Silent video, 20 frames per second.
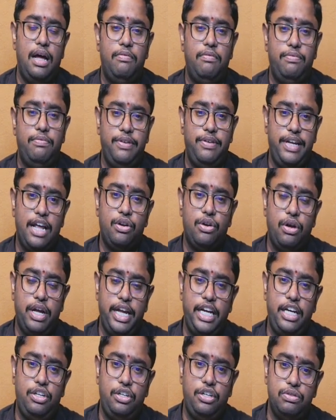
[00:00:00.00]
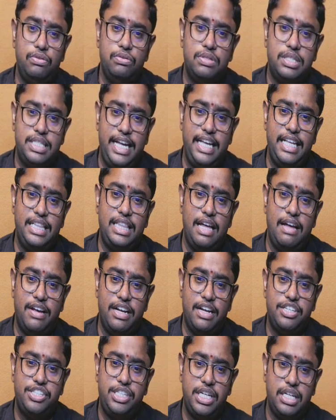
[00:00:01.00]
we are going to see the
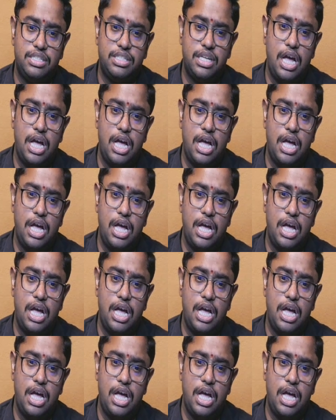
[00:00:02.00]
versions,